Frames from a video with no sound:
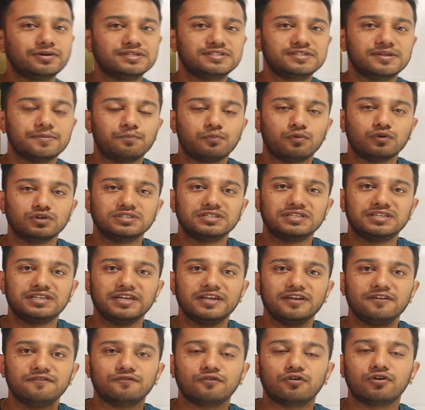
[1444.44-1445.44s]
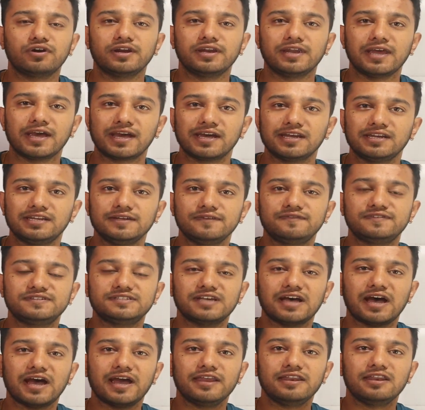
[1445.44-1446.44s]
there is a positive or a
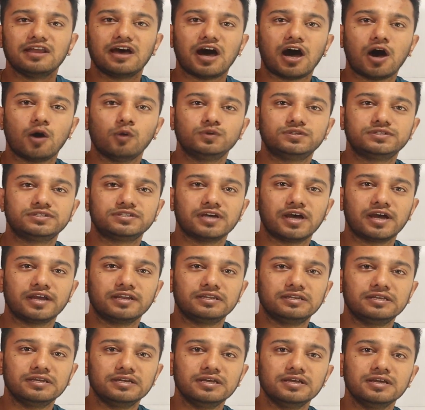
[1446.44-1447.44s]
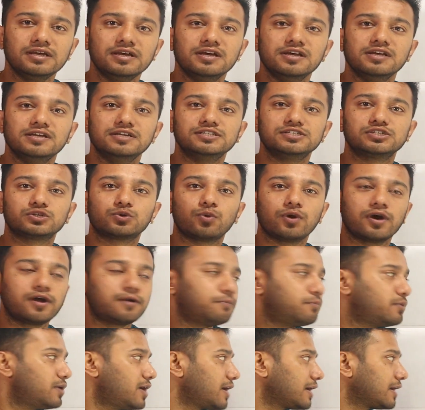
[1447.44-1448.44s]
negative sign outside the
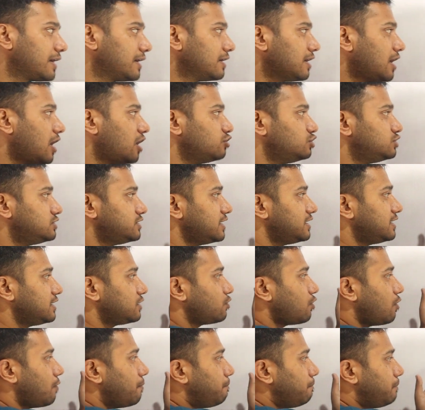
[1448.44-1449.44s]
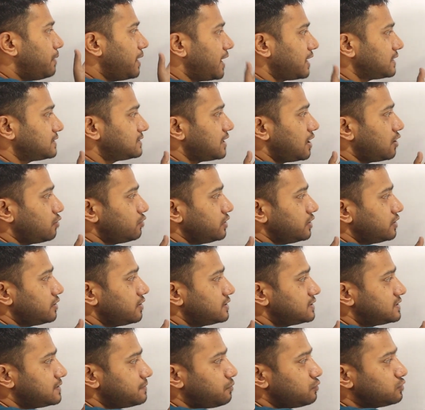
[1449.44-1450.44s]
square bracket, outside the complex out
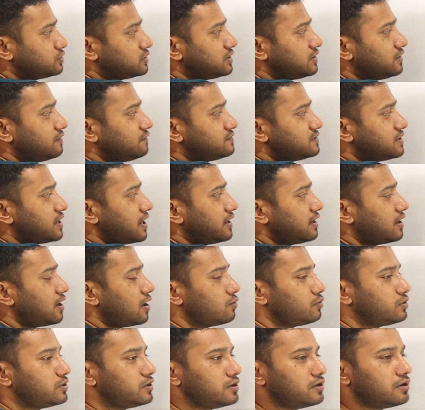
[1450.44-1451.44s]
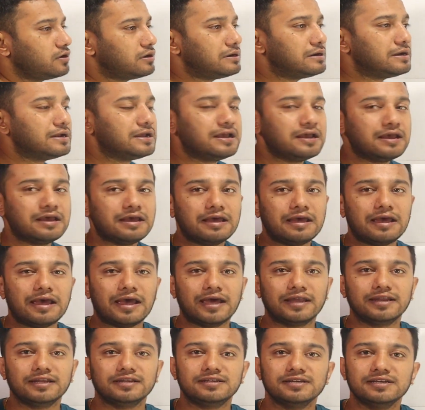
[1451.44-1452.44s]
here, there's a positive sign out here,
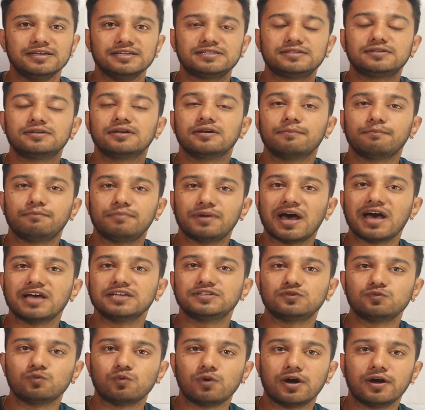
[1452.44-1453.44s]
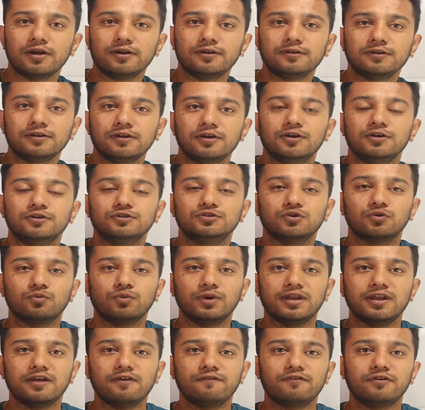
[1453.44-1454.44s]
and it is +1.
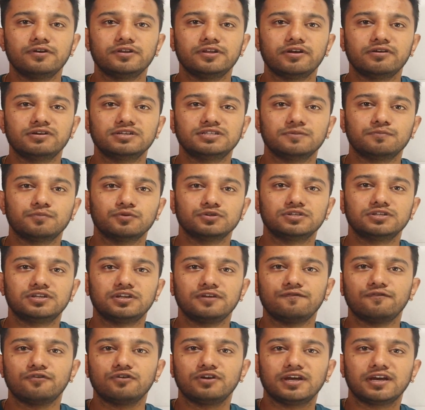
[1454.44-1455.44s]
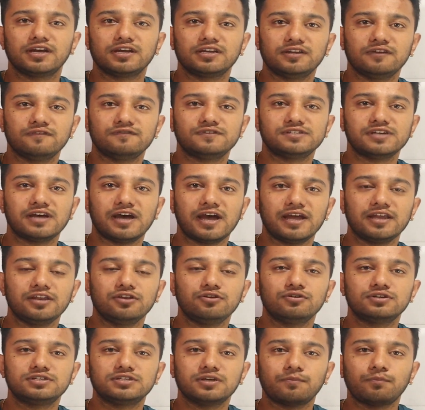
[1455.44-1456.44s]
So whenever there is a positive or negative
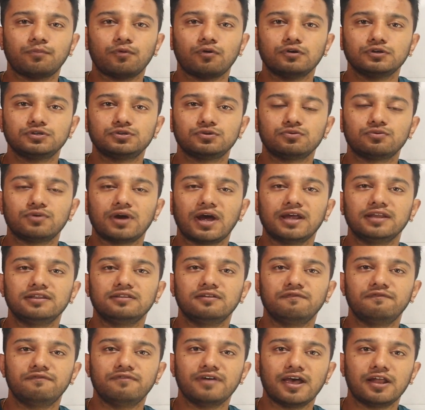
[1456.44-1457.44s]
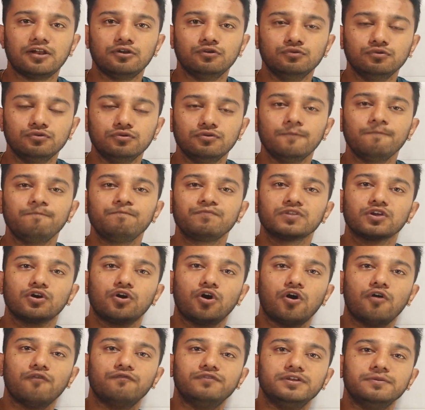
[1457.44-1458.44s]
sign, you're supposed to write the value
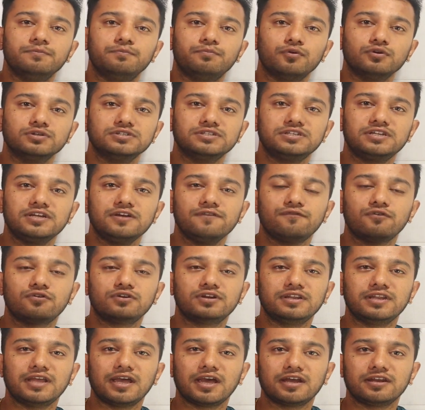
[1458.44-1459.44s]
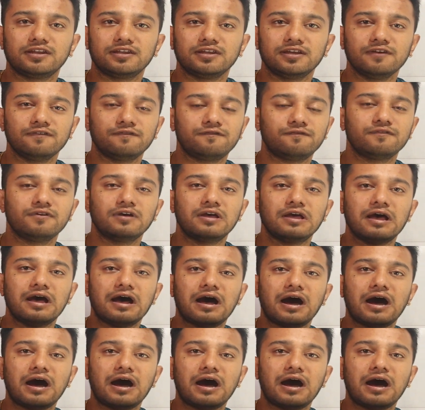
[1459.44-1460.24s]
of the positive or the negative